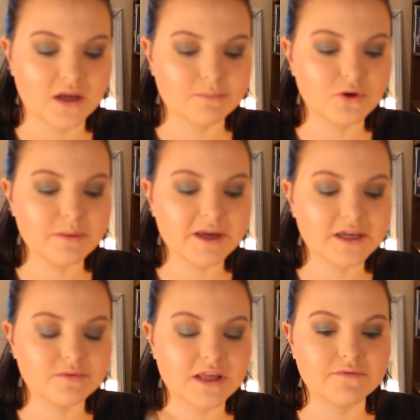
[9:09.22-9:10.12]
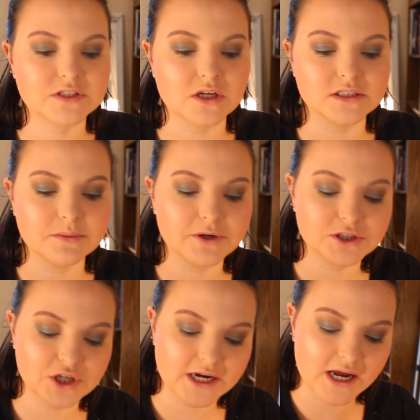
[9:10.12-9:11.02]
I'm going back in with that Vasanti
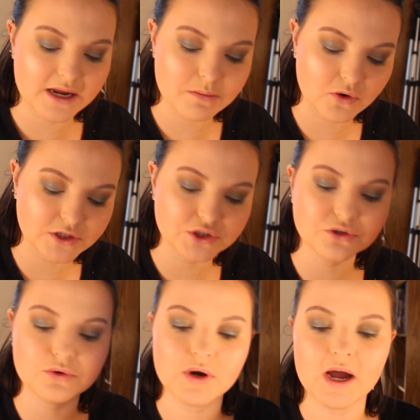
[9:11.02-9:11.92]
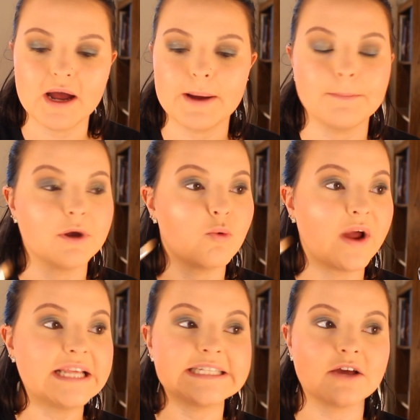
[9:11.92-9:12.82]
brush, and I'm going to wet
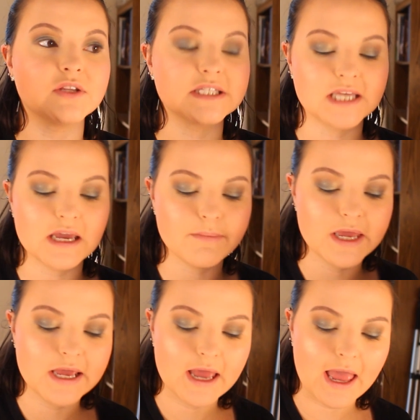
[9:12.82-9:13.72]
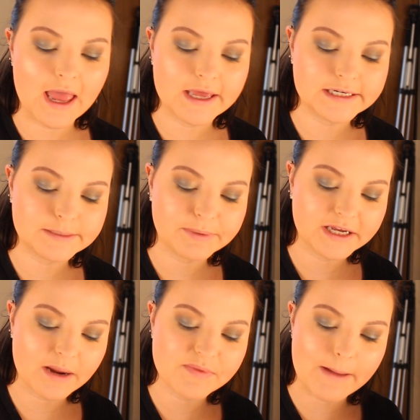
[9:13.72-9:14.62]
it down this time and pick
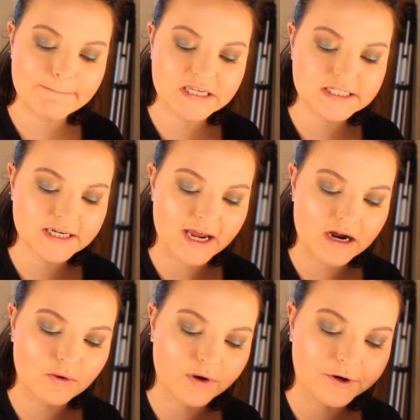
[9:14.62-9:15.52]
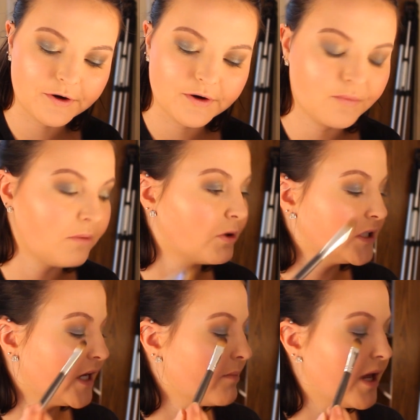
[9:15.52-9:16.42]
up that Mystic Hour one more
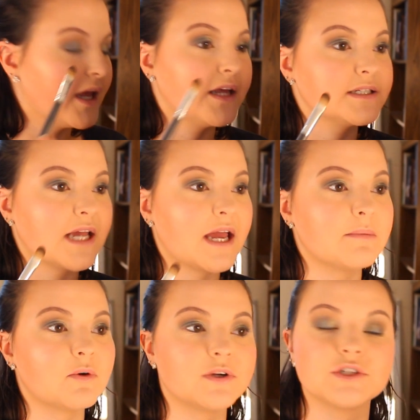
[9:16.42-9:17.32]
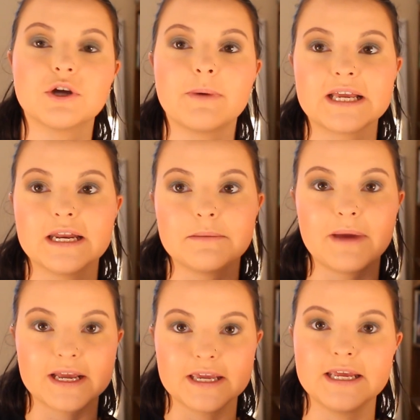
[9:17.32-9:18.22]
time, and I'm going to go back in and
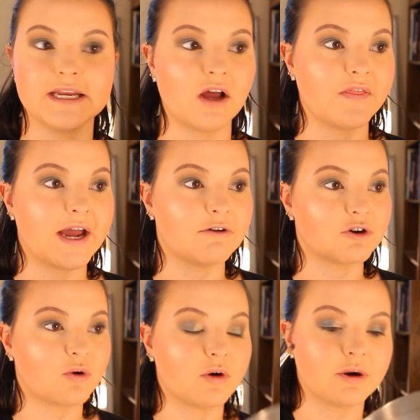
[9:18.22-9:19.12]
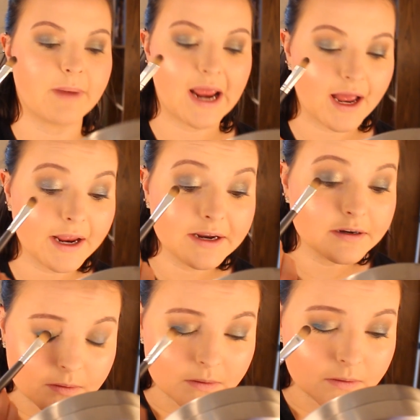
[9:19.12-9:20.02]
pack it in on the outer corner of my eye
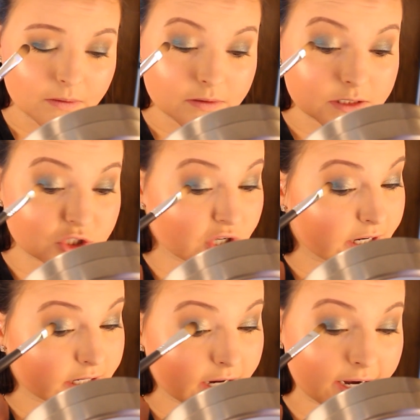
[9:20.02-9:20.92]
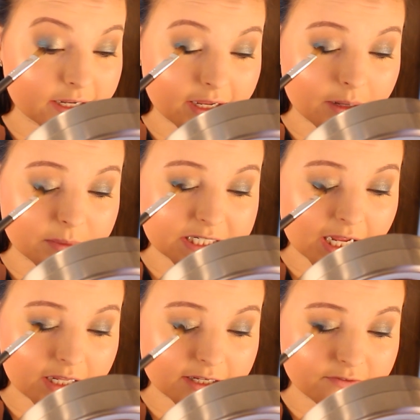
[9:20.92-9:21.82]
to try to kind of get a
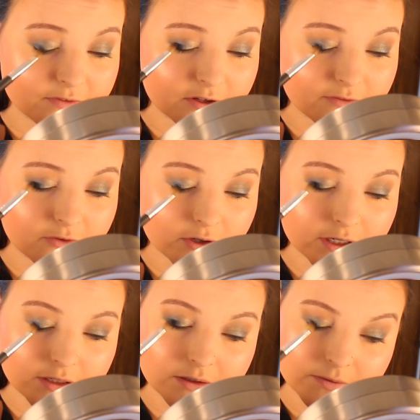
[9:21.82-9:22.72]
metallic feel for it.